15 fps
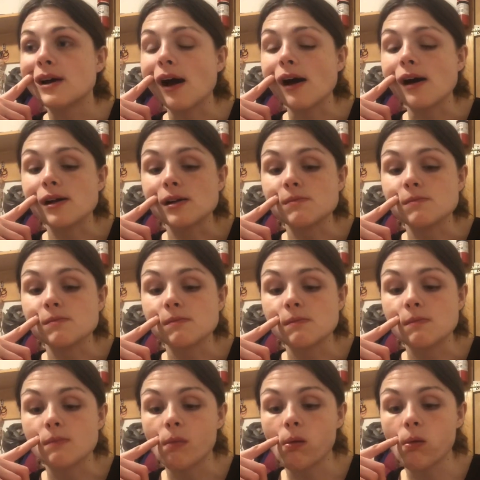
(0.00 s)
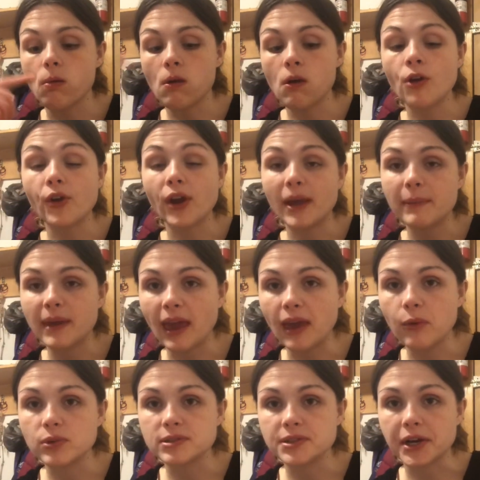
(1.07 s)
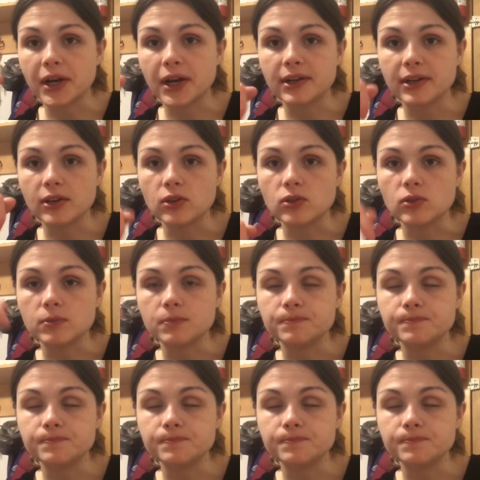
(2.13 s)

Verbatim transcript: um, her ABA was here till